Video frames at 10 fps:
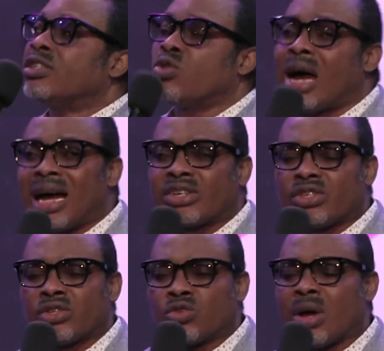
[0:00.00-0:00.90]
into
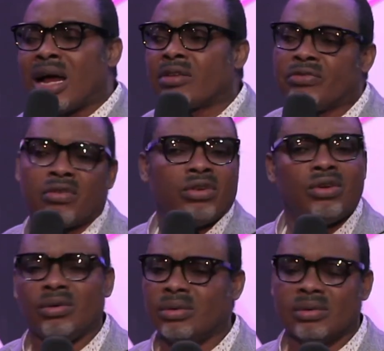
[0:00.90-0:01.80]
action to act for
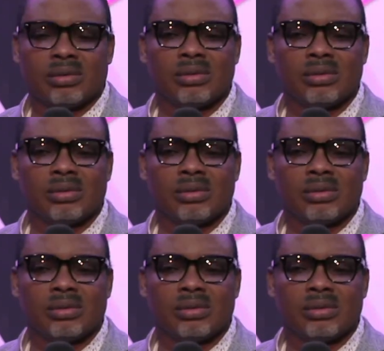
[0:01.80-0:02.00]
you.